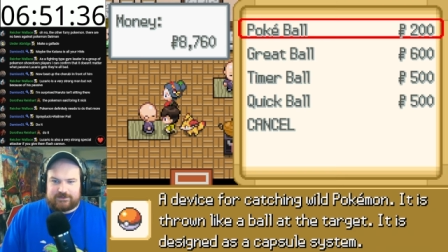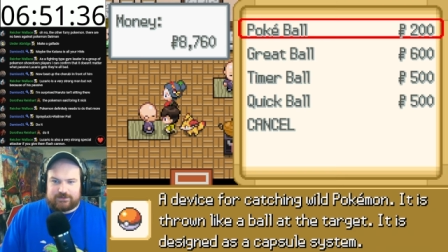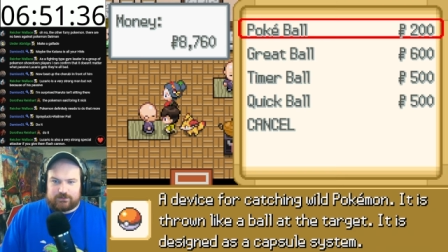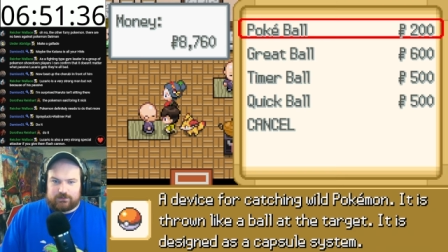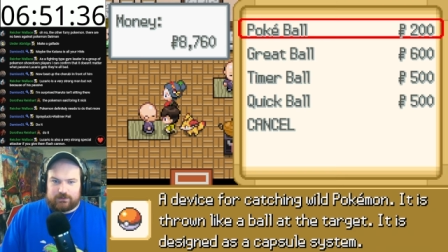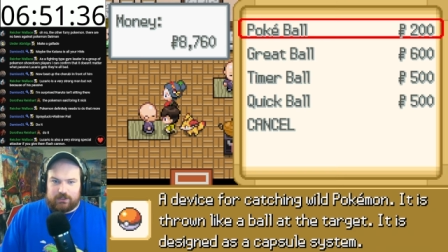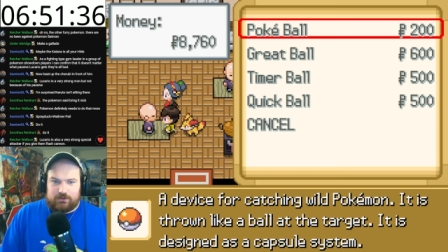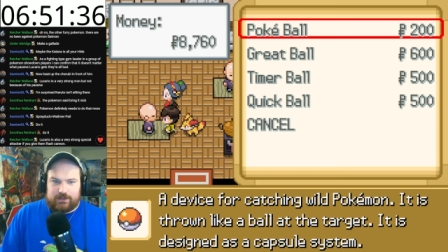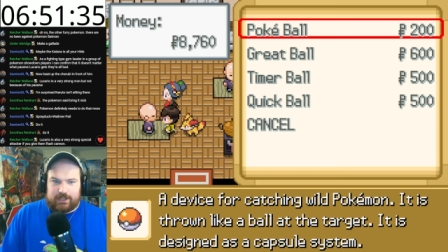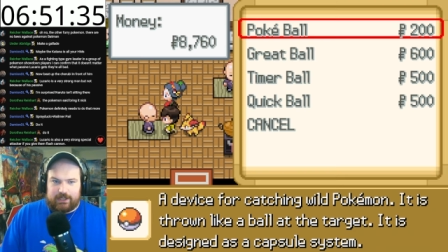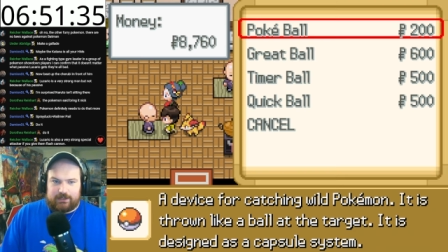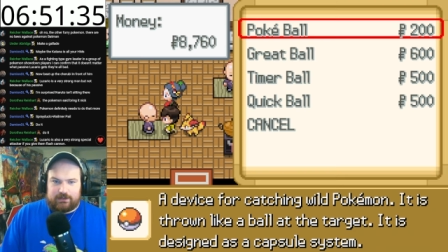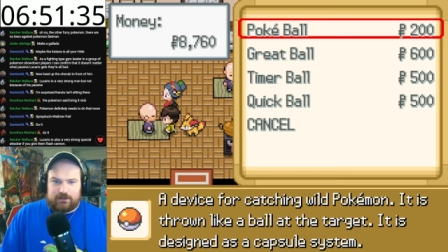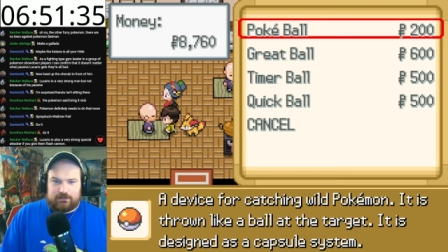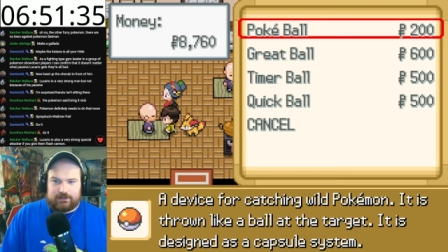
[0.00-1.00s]
Store.
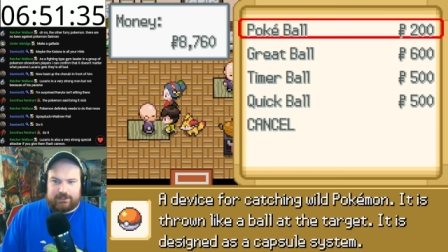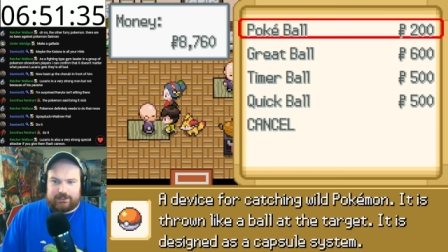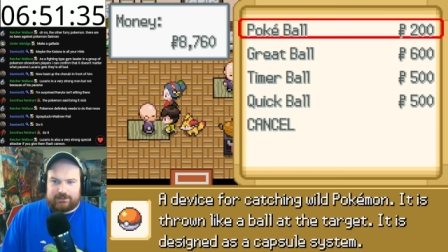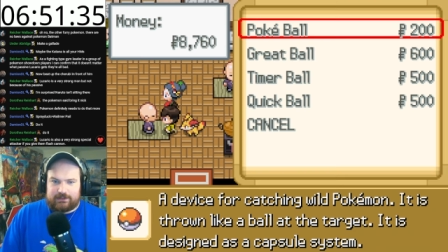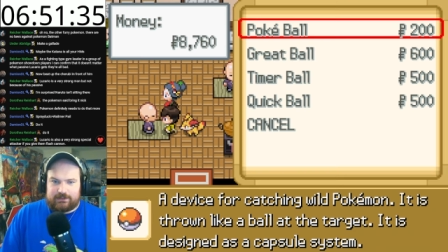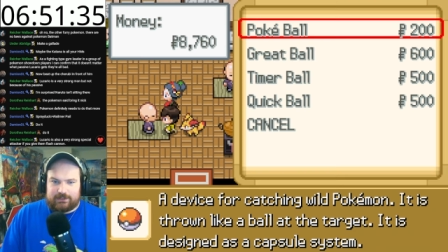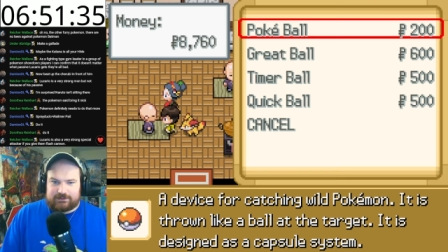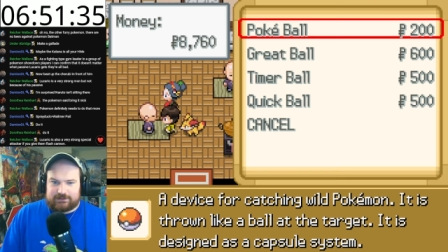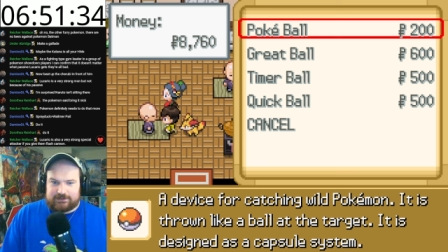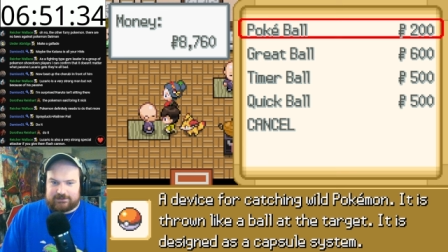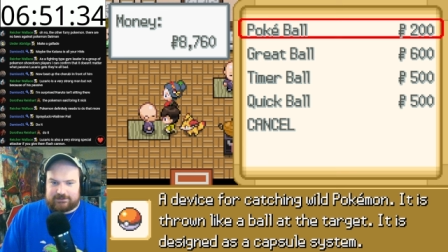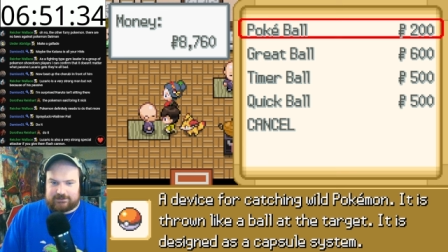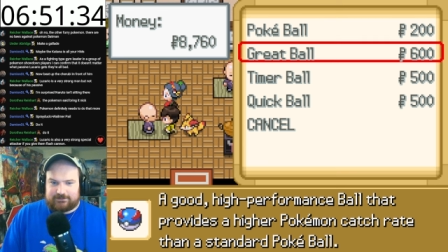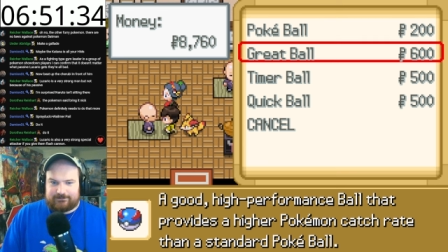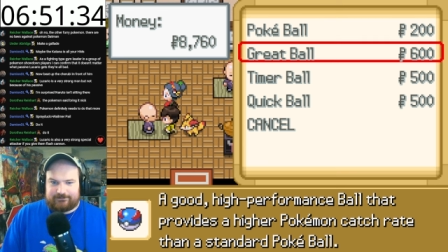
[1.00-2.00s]
Okay, all right. I like
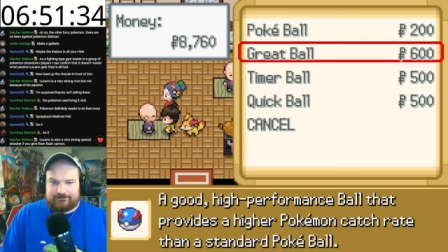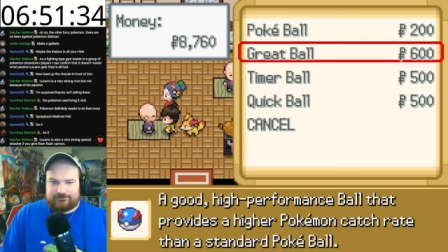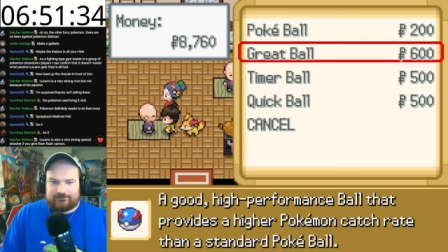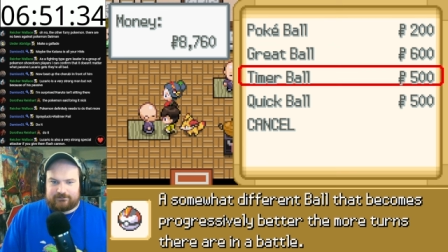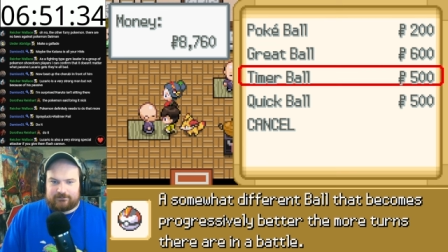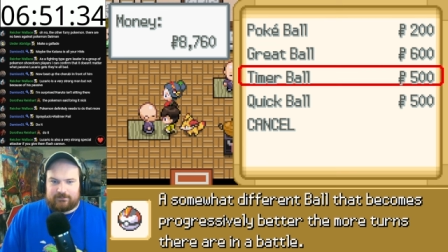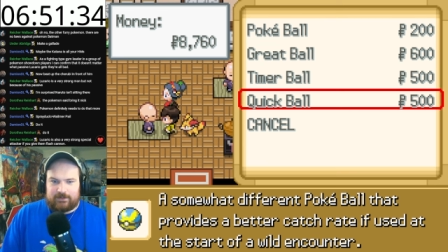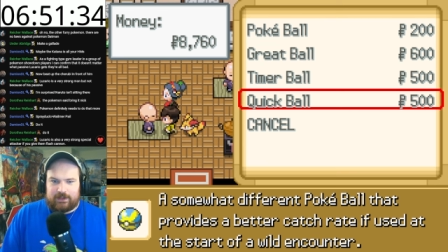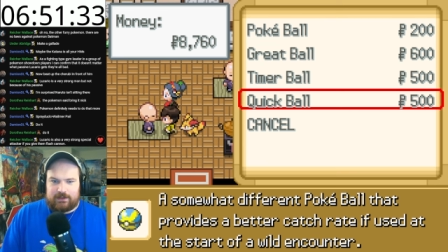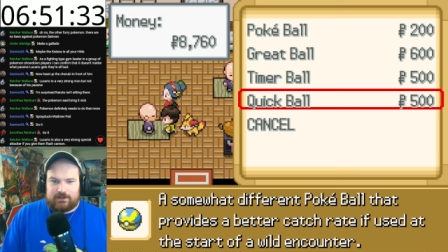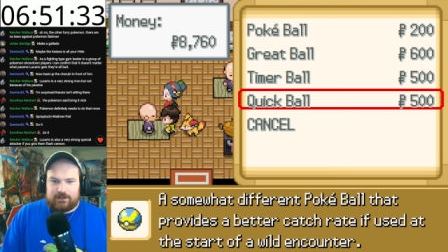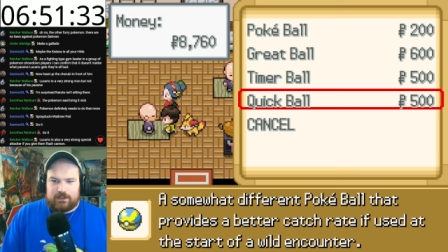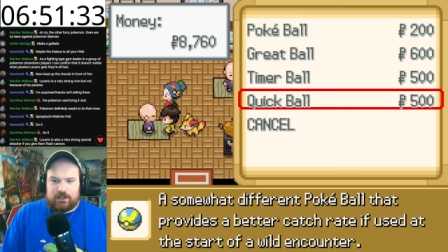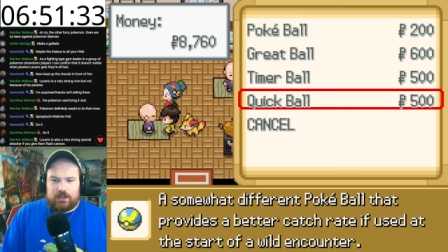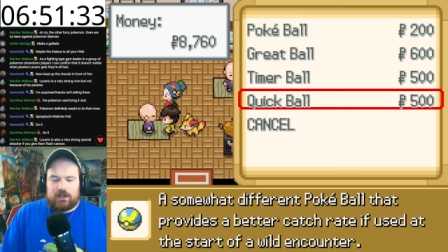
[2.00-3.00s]
these.
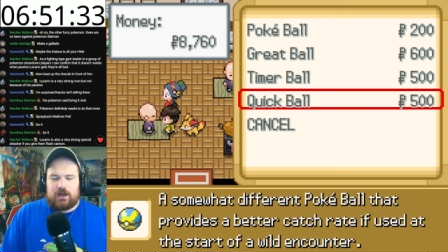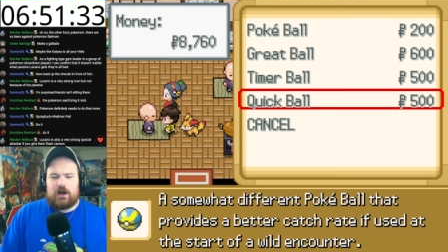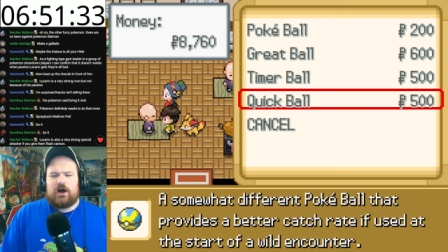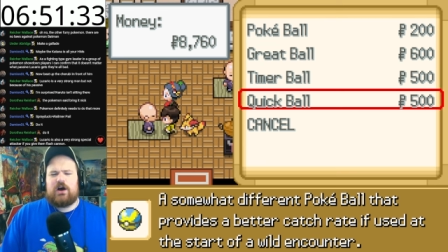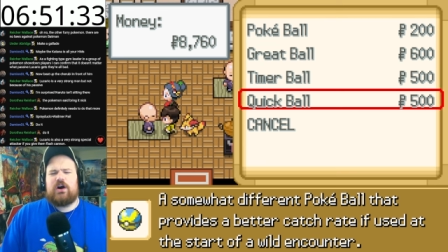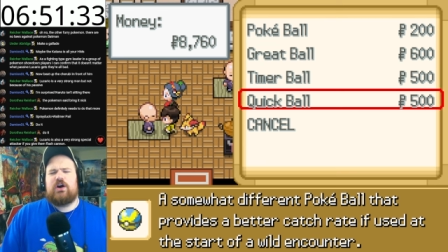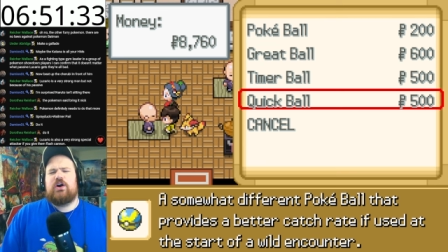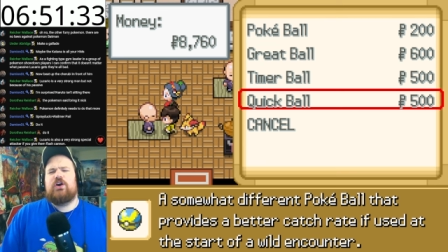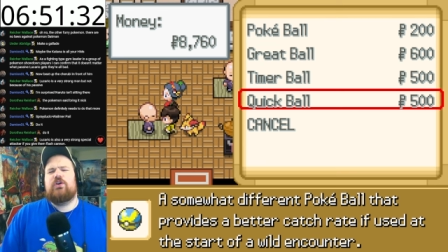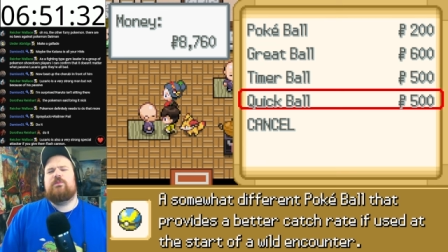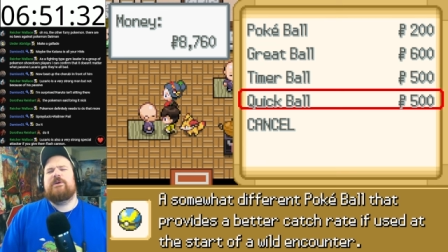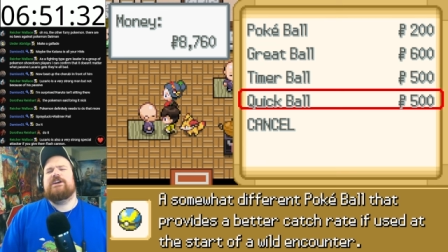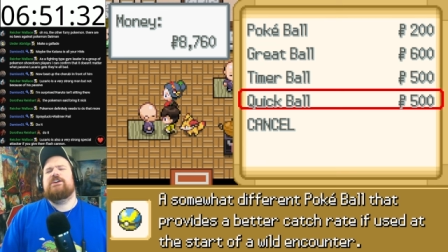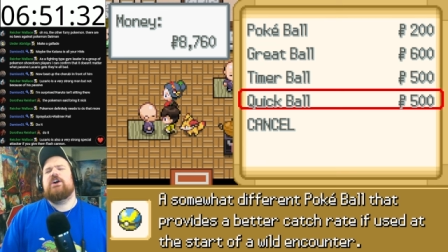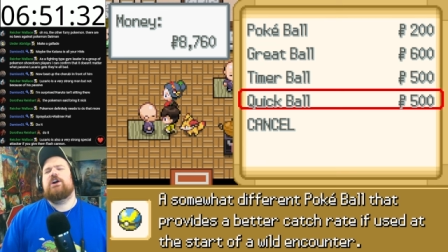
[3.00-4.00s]
Oh
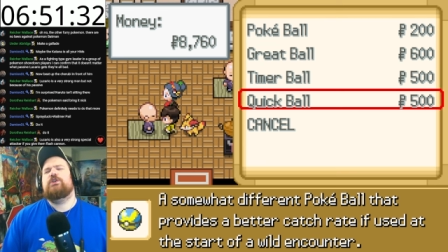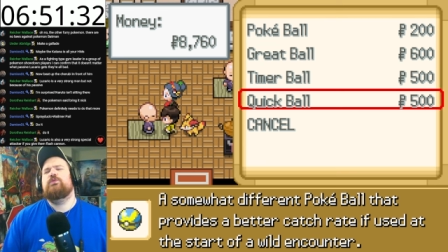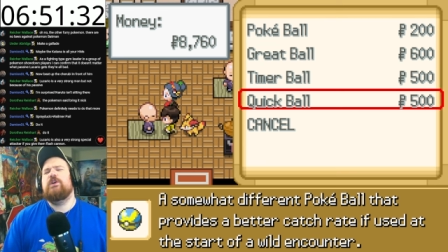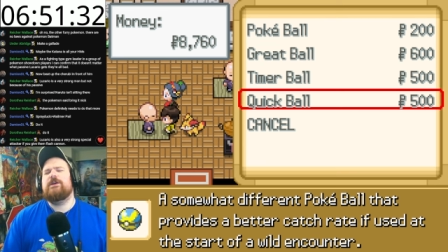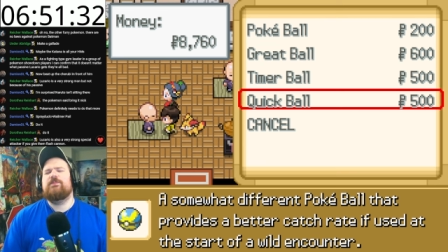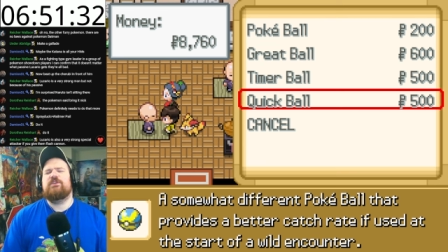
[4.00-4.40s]
my God, Quick